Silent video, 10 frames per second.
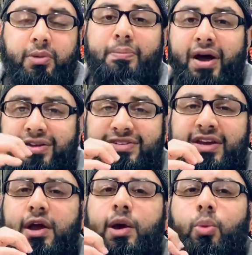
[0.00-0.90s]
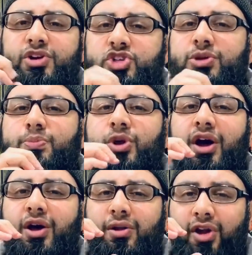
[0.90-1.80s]
But one should put
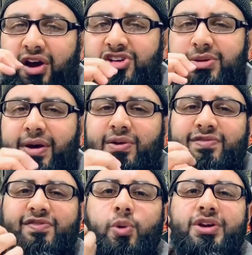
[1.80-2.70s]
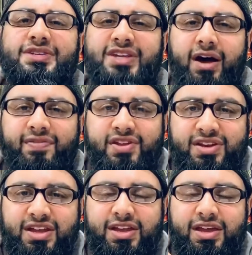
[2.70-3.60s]
a large amount of focus on the
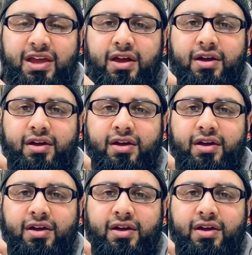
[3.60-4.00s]
needy